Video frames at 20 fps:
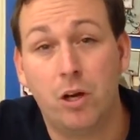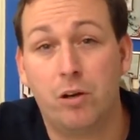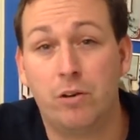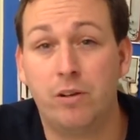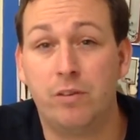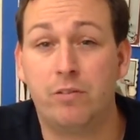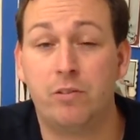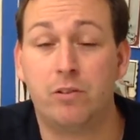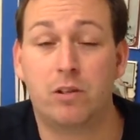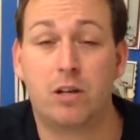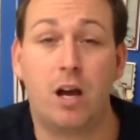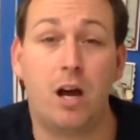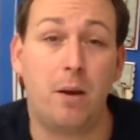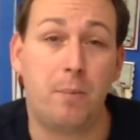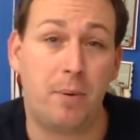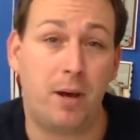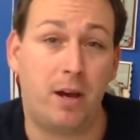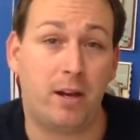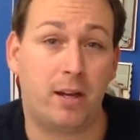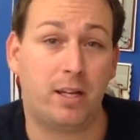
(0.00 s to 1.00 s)
or if not, car
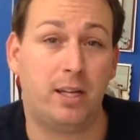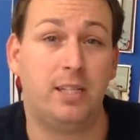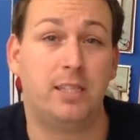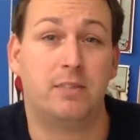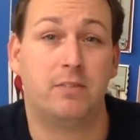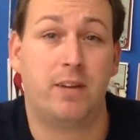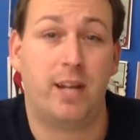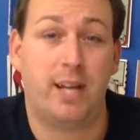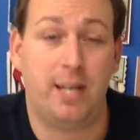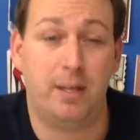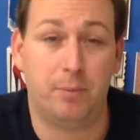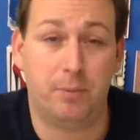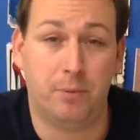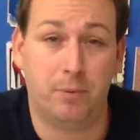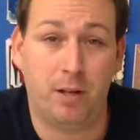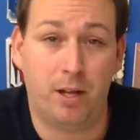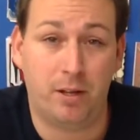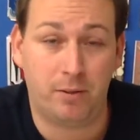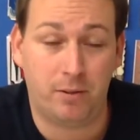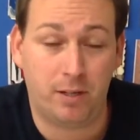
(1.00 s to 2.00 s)
parking is available
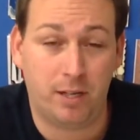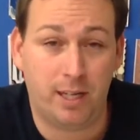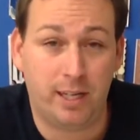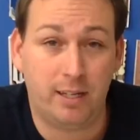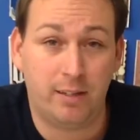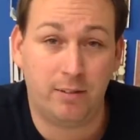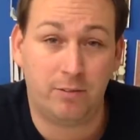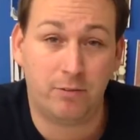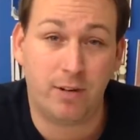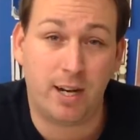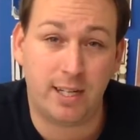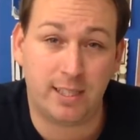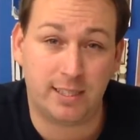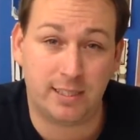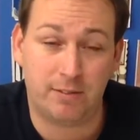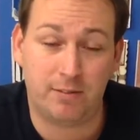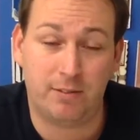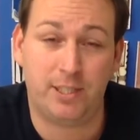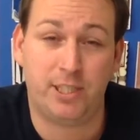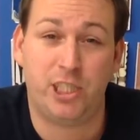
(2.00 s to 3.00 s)
locally at
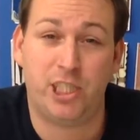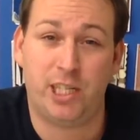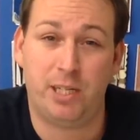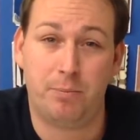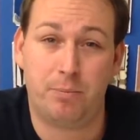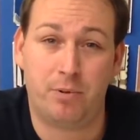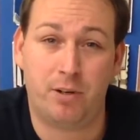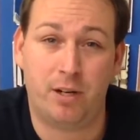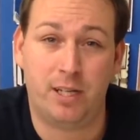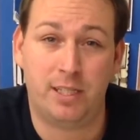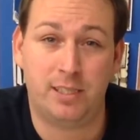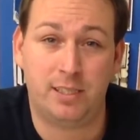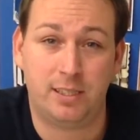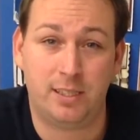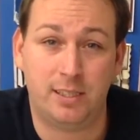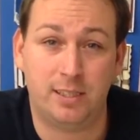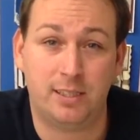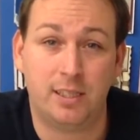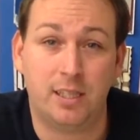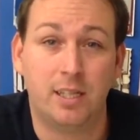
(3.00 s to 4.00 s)
relatively cheap
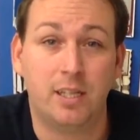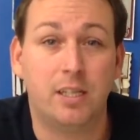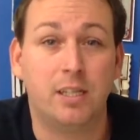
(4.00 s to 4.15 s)
prices.